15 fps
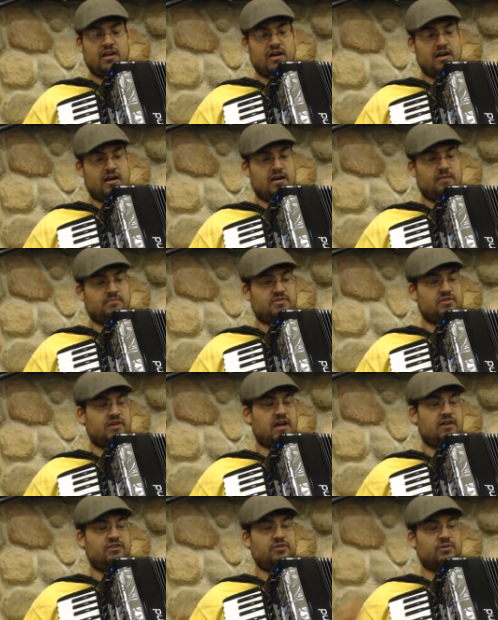Um, so
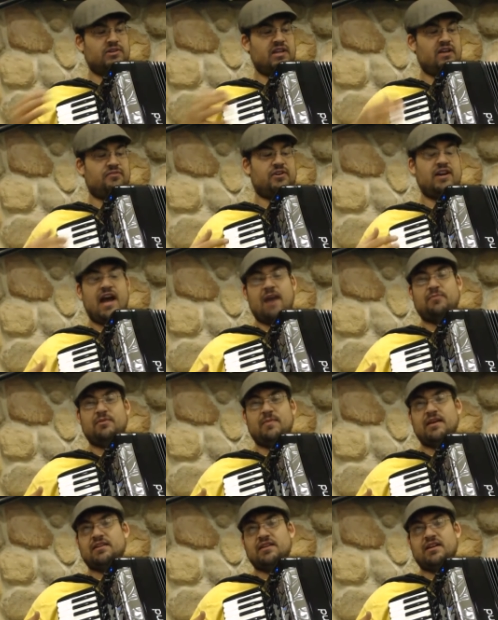now you will never not be
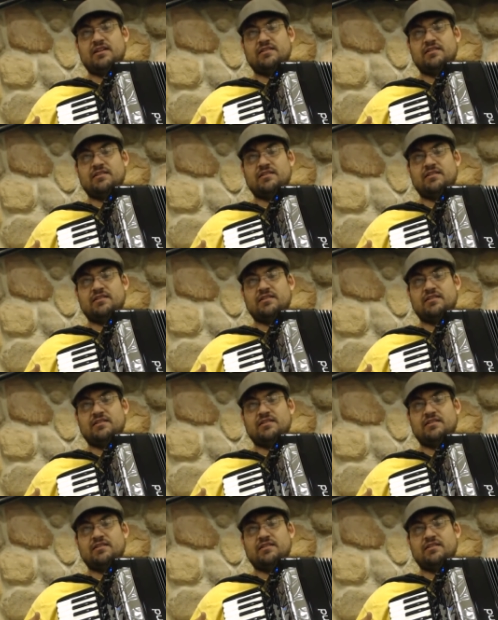making any